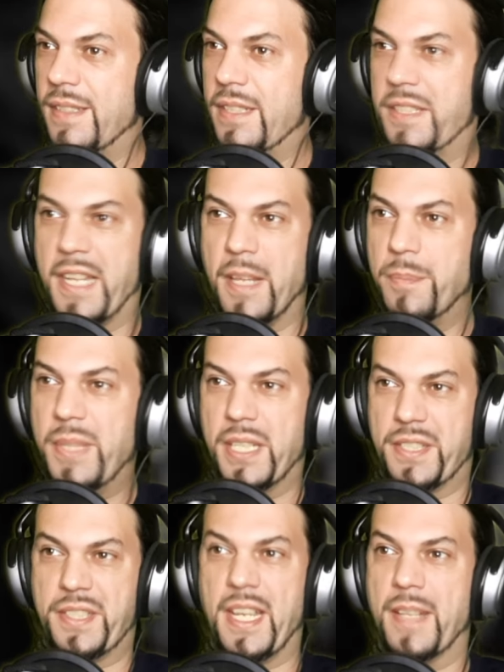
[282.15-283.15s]
This can't be a
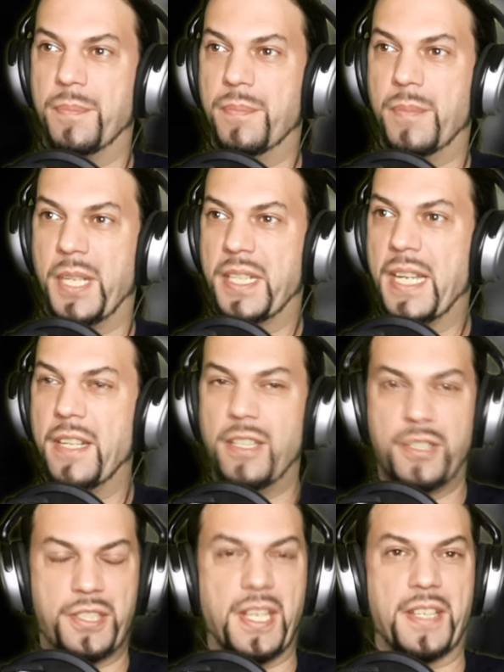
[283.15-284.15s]
set, but it kind of
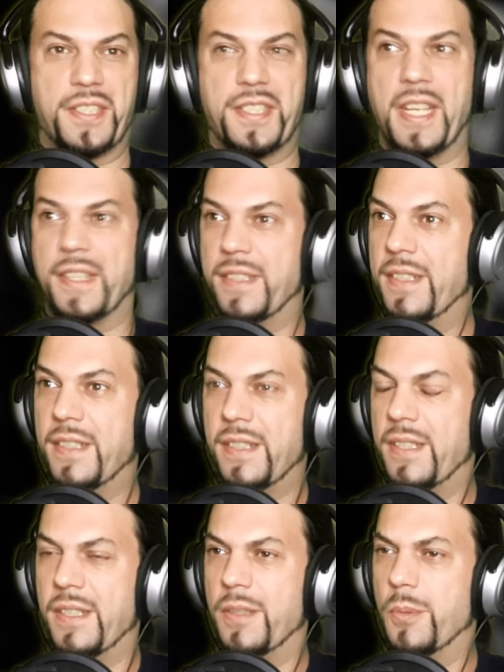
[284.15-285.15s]
looks like a set.
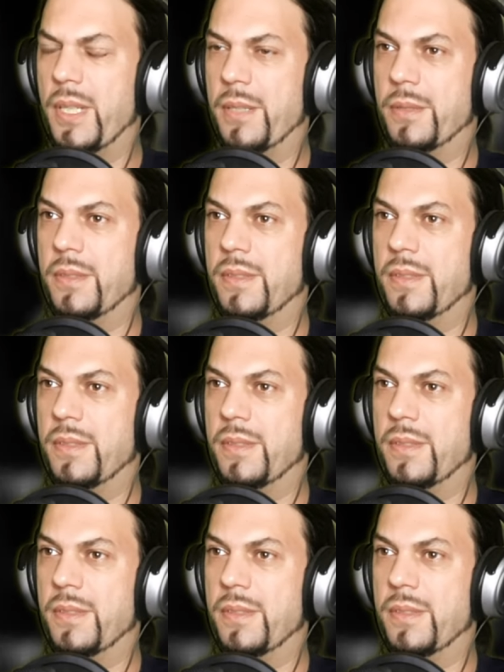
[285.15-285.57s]
Wow.